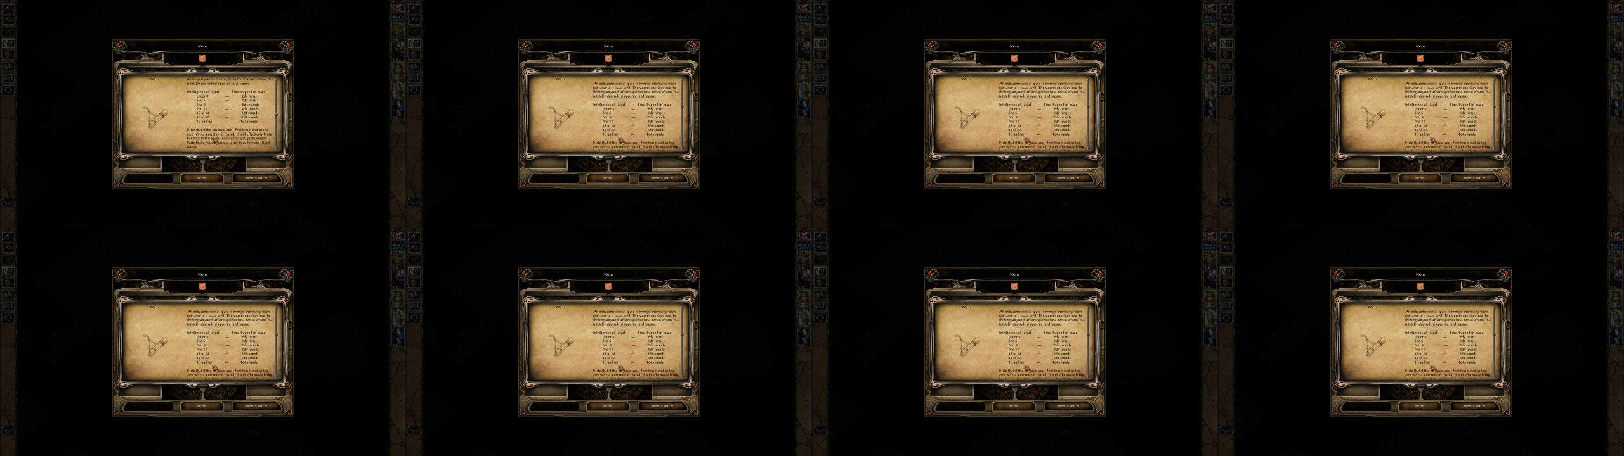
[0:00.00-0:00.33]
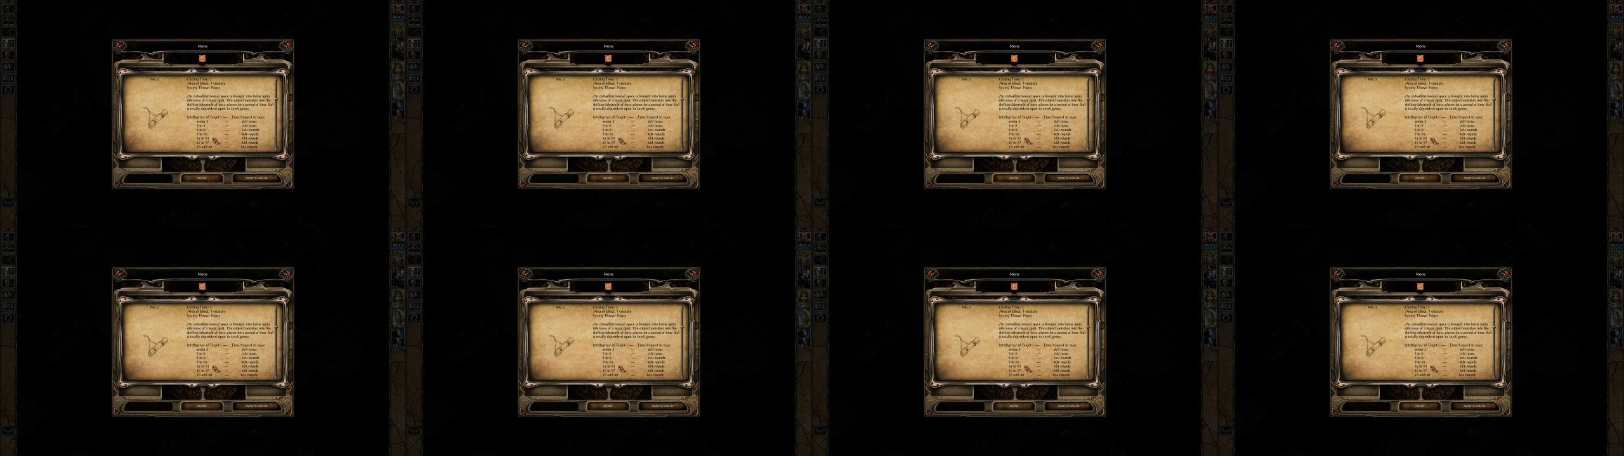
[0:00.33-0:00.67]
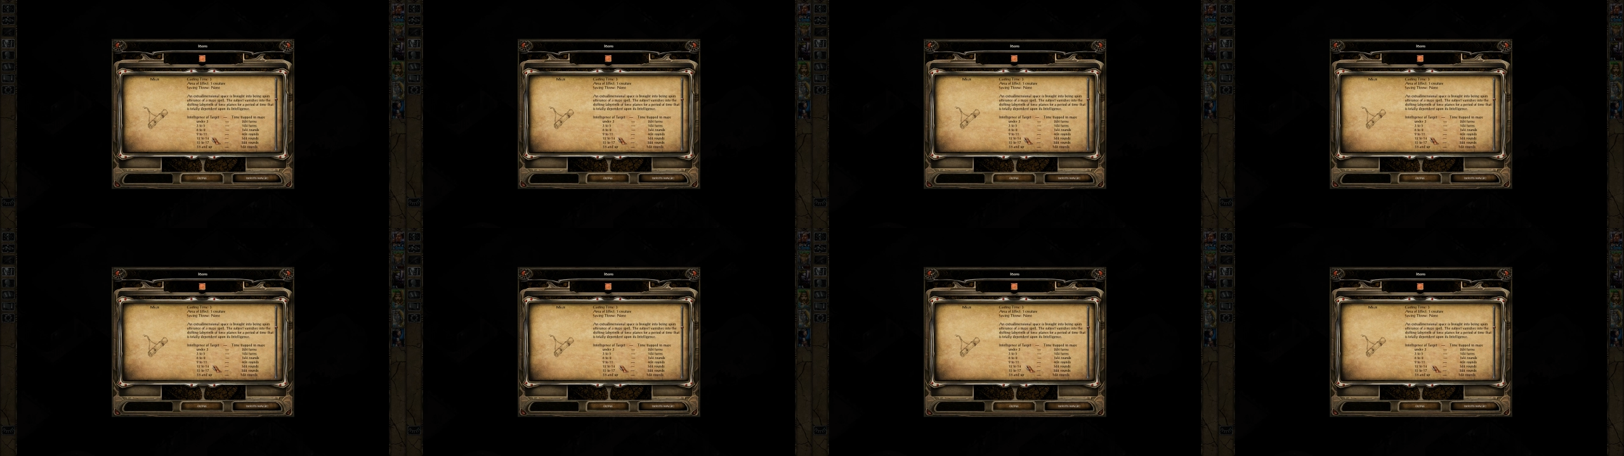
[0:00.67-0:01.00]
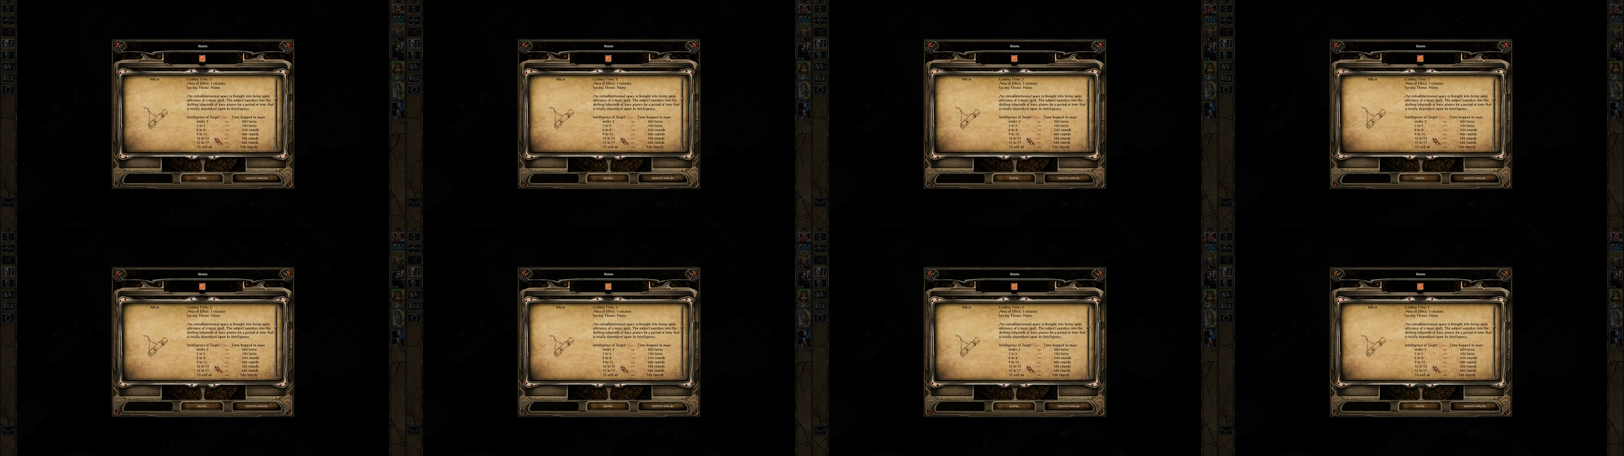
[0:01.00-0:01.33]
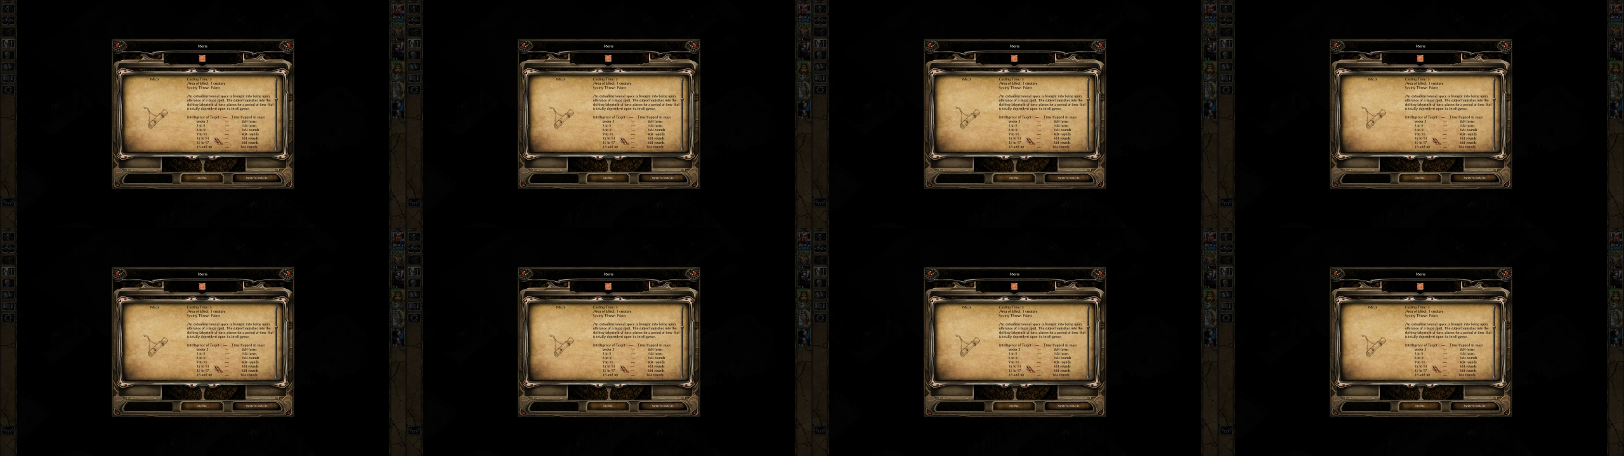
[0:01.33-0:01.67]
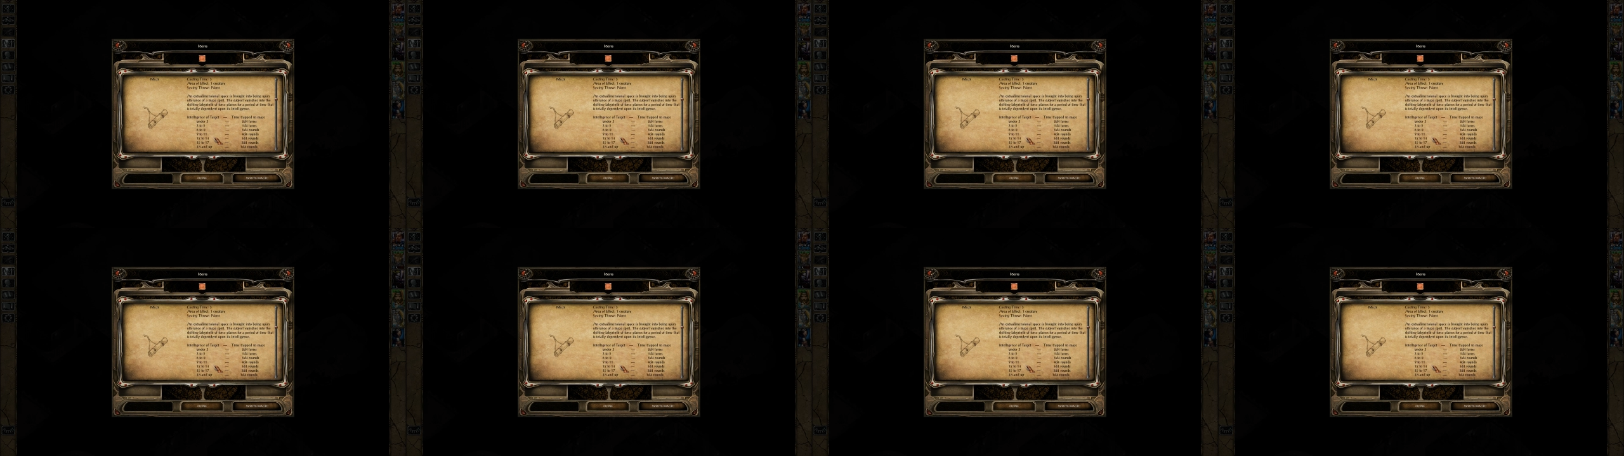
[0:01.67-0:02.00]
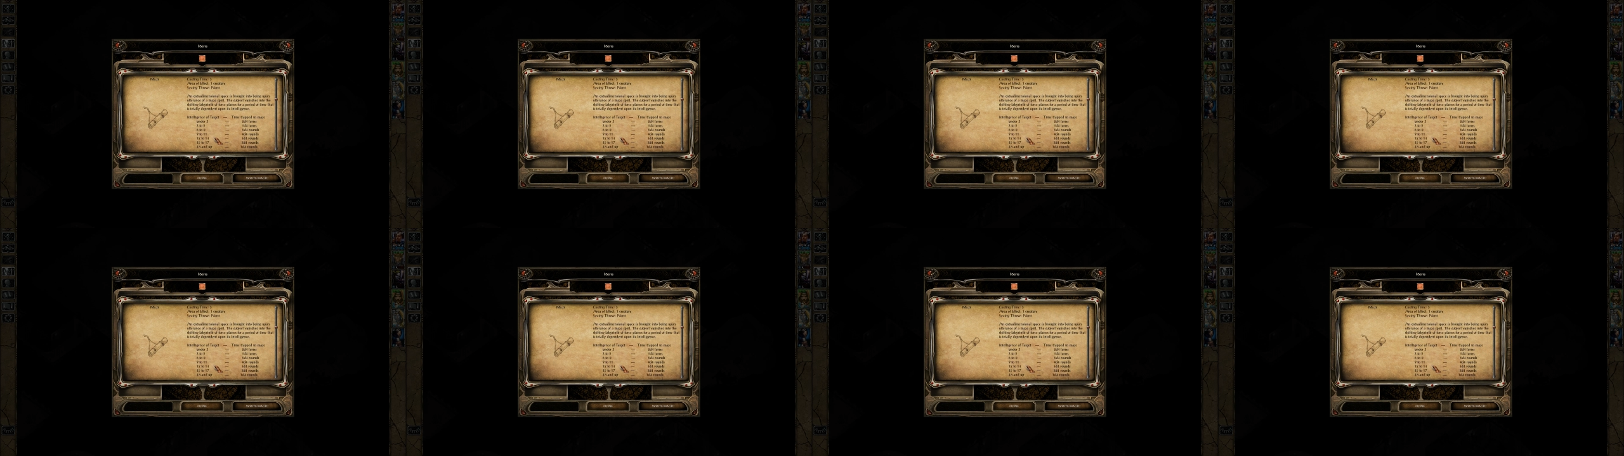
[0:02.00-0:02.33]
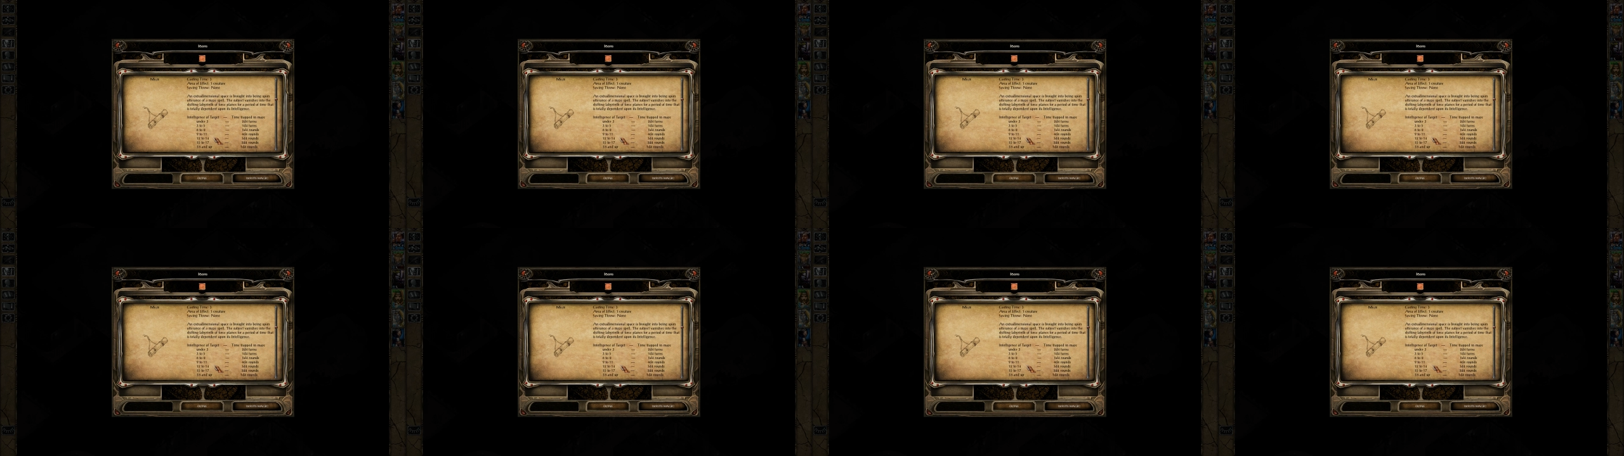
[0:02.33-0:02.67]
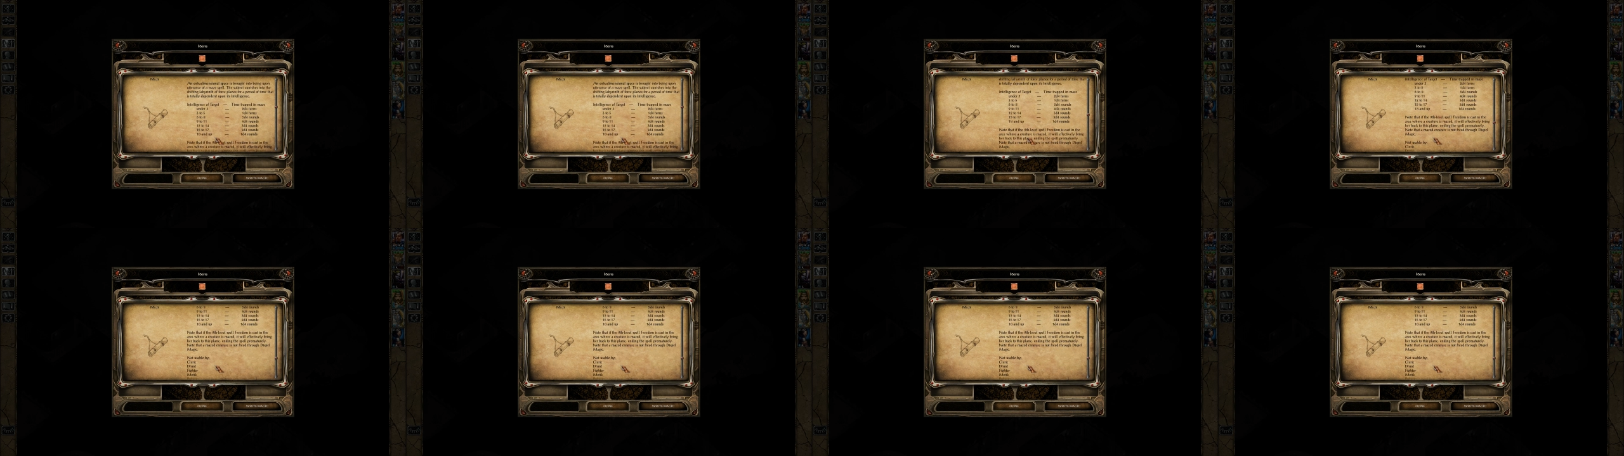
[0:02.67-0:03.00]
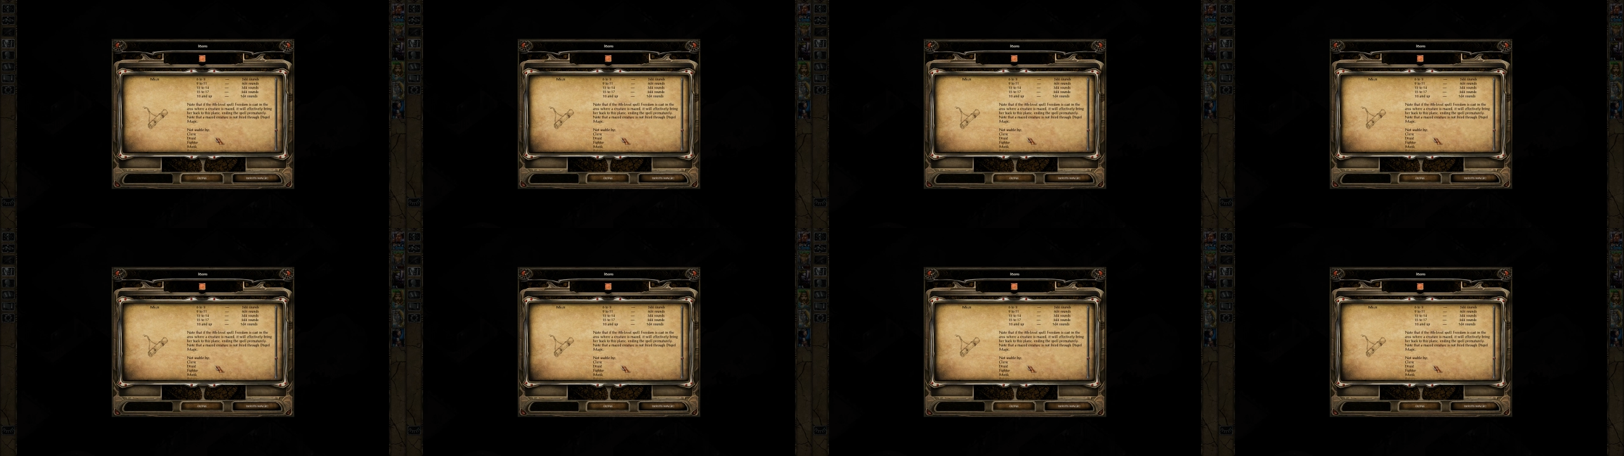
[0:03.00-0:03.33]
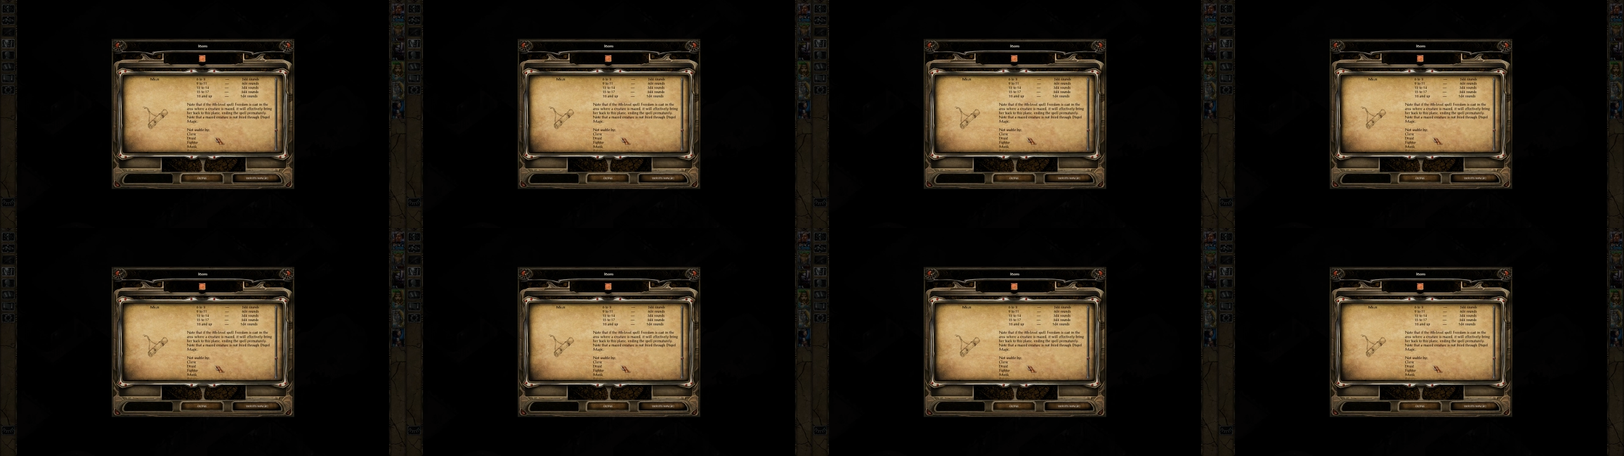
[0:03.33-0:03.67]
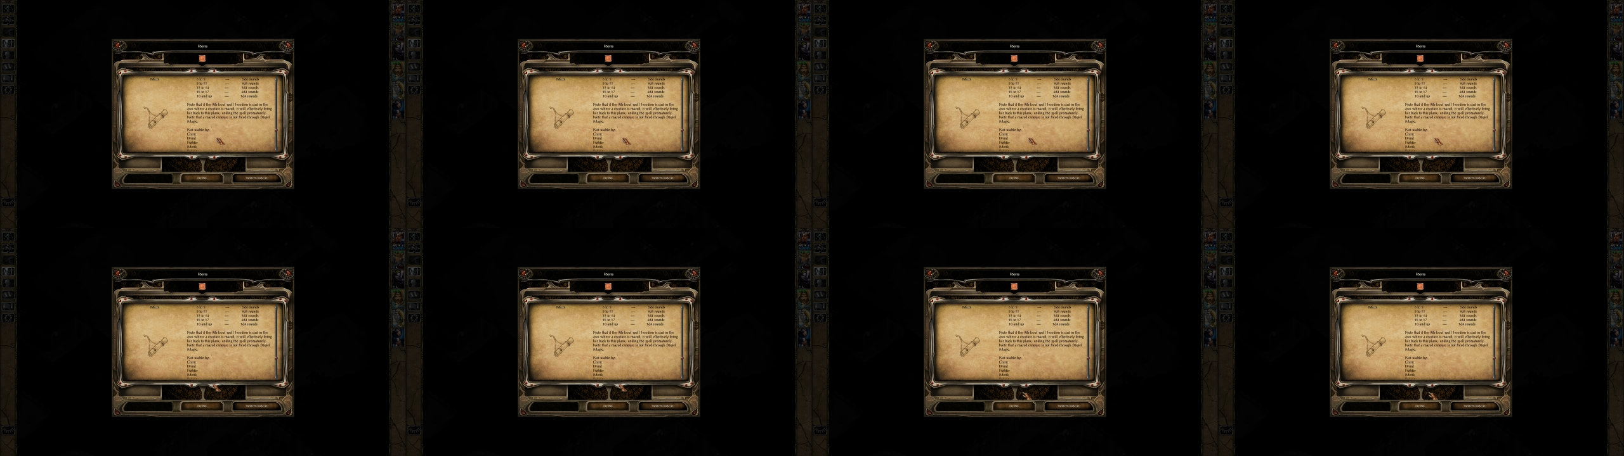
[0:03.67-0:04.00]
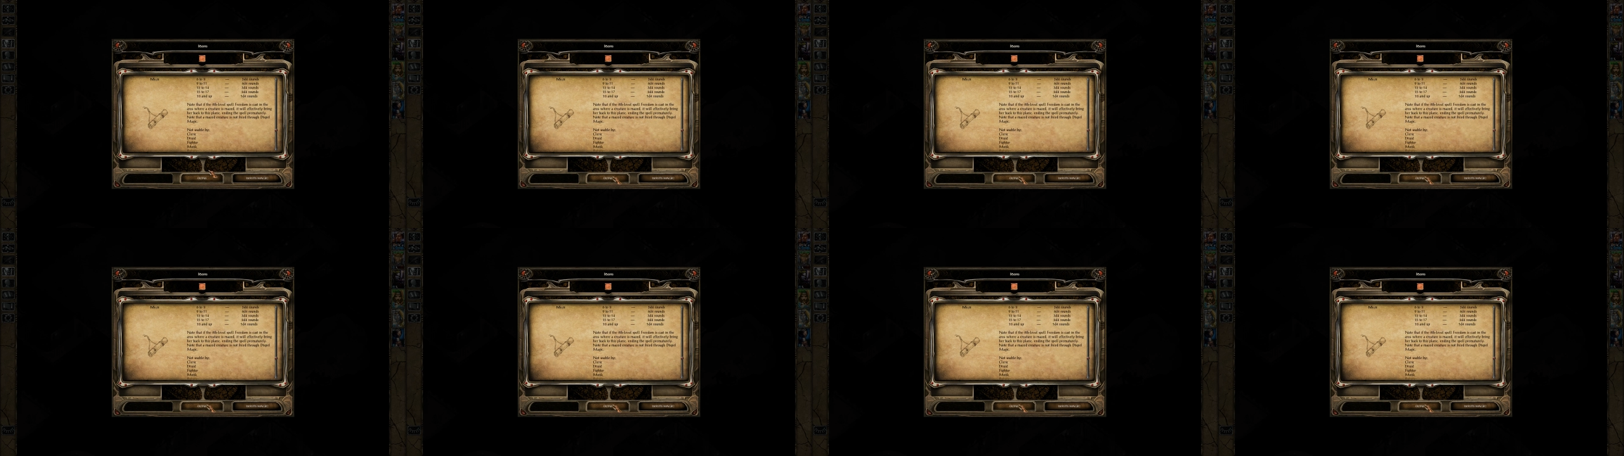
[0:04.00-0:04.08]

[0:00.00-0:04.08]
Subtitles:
Nobody's mouth can be seen.